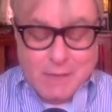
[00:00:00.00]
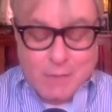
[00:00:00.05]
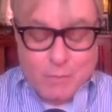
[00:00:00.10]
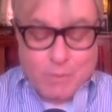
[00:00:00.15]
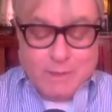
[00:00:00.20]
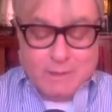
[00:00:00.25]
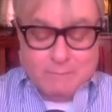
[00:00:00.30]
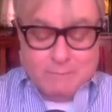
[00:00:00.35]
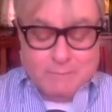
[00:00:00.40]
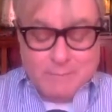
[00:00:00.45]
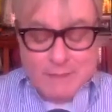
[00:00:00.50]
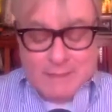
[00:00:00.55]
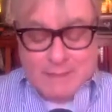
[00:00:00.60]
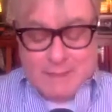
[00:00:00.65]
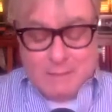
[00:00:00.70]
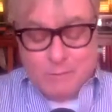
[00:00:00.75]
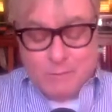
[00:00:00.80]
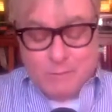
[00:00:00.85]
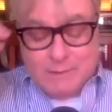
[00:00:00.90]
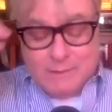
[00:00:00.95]
Well,
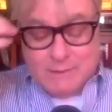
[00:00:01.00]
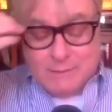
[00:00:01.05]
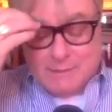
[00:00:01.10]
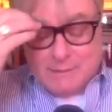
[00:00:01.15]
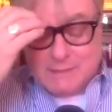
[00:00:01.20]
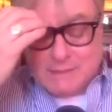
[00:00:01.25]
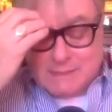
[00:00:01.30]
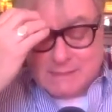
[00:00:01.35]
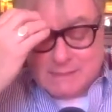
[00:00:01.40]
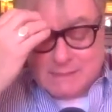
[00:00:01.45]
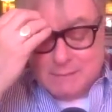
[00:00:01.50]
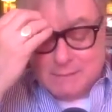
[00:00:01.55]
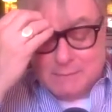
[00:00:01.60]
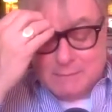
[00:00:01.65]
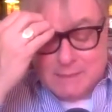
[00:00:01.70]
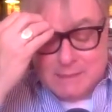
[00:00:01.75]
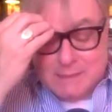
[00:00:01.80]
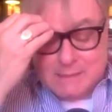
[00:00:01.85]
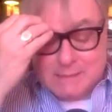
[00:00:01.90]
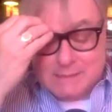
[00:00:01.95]
let me just
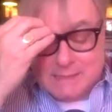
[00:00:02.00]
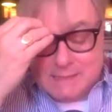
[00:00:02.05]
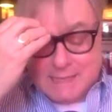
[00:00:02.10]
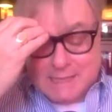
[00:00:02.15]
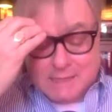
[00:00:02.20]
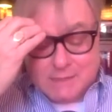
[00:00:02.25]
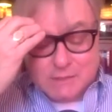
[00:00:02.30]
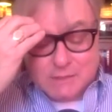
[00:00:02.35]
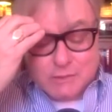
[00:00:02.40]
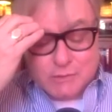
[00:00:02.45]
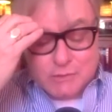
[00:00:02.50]
ask you,